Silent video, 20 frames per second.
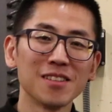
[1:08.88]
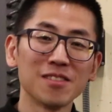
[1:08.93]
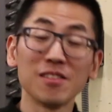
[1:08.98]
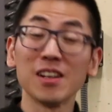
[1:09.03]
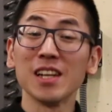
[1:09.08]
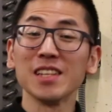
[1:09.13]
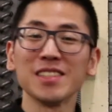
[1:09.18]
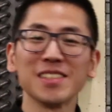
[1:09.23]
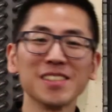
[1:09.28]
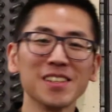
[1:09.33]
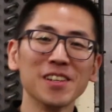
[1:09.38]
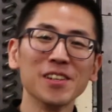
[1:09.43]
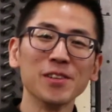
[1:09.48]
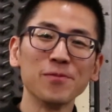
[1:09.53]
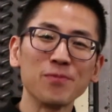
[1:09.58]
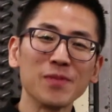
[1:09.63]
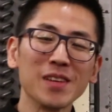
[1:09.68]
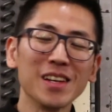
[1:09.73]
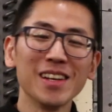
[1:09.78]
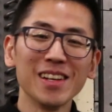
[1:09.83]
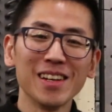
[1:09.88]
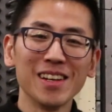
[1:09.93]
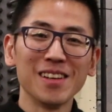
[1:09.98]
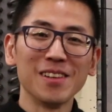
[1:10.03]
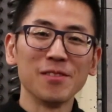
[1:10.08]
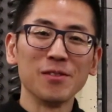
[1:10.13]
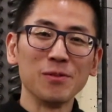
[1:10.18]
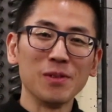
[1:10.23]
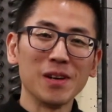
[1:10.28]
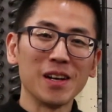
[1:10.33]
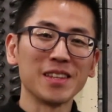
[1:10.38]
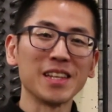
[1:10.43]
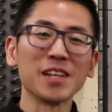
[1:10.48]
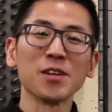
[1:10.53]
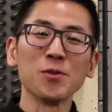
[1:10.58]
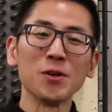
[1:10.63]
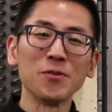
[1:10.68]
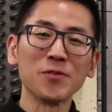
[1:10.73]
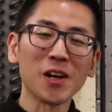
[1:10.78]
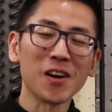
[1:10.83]
Right, so I
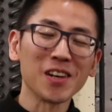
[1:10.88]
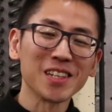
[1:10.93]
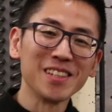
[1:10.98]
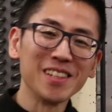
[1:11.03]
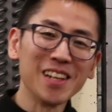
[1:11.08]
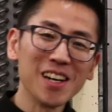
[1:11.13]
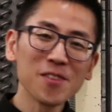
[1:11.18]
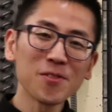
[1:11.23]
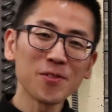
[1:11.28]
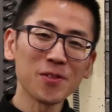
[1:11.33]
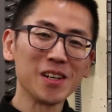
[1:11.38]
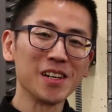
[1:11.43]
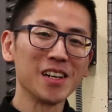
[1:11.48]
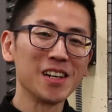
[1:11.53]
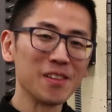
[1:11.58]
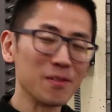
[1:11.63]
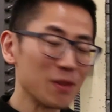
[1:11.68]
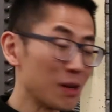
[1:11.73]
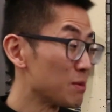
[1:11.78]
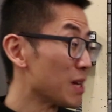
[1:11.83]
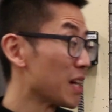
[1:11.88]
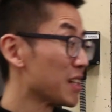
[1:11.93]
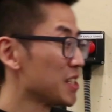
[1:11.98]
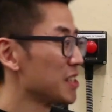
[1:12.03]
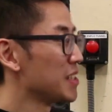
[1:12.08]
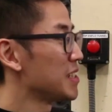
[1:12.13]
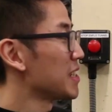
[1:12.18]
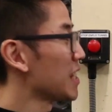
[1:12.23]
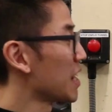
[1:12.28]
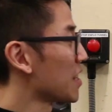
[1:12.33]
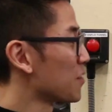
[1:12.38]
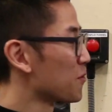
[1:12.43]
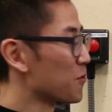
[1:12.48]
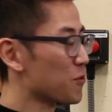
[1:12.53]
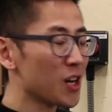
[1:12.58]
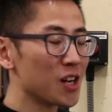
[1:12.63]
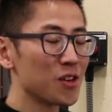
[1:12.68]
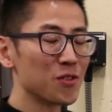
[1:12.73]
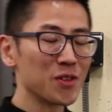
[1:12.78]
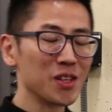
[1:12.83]
think we've talked enough. Uh, I'm actually standing in
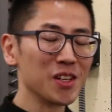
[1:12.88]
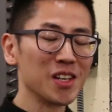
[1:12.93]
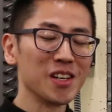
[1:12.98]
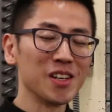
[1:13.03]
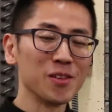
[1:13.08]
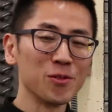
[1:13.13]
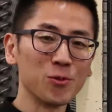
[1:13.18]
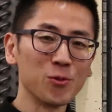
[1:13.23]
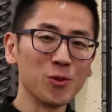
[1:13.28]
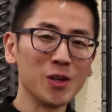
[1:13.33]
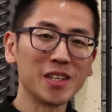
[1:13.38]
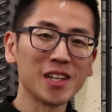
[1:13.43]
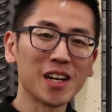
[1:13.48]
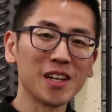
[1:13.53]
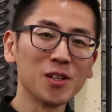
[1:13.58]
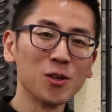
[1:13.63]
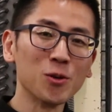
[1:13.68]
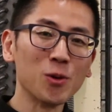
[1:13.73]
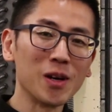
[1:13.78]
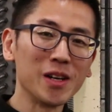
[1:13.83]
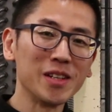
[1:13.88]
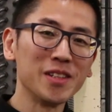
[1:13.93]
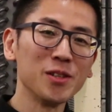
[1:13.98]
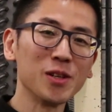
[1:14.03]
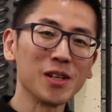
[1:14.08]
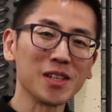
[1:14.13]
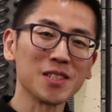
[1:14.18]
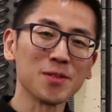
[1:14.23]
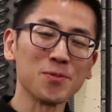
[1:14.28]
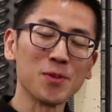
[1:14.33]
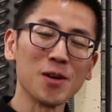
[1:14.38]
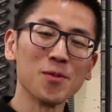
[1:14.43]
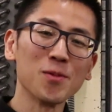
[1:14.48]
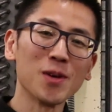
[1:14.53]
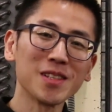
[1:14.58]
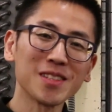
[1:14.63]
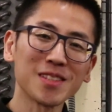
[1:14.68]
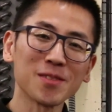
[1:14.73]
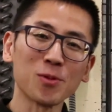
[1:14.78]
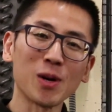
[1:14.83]
front of the wind tunnel where I do
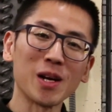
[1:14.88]
experiments.